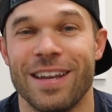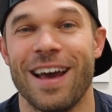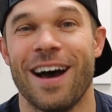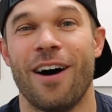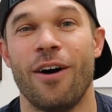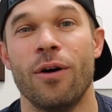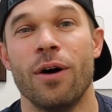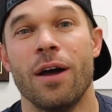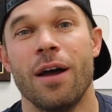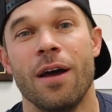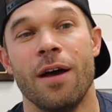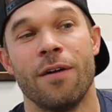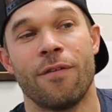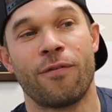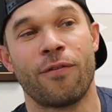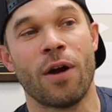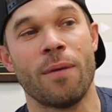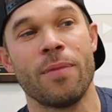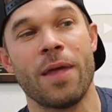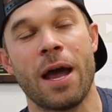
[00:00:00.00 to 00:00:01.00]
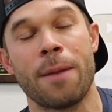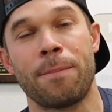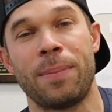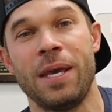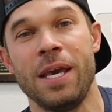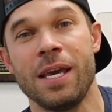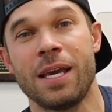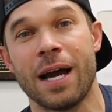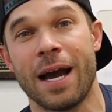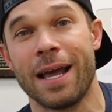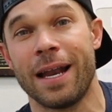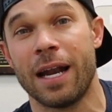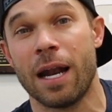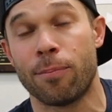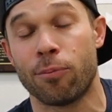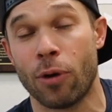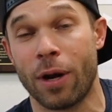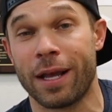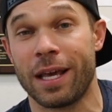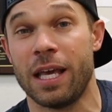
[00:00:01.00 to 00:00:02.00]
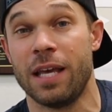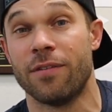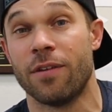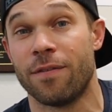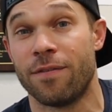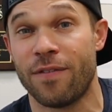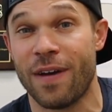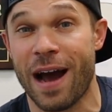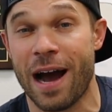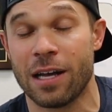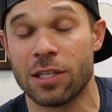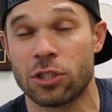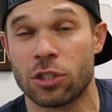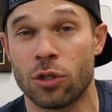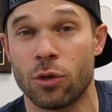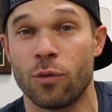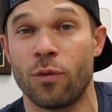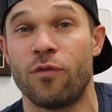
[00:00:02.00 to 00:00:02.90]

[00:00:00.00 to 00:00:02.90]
Now, from that peak, I ended up running even faster.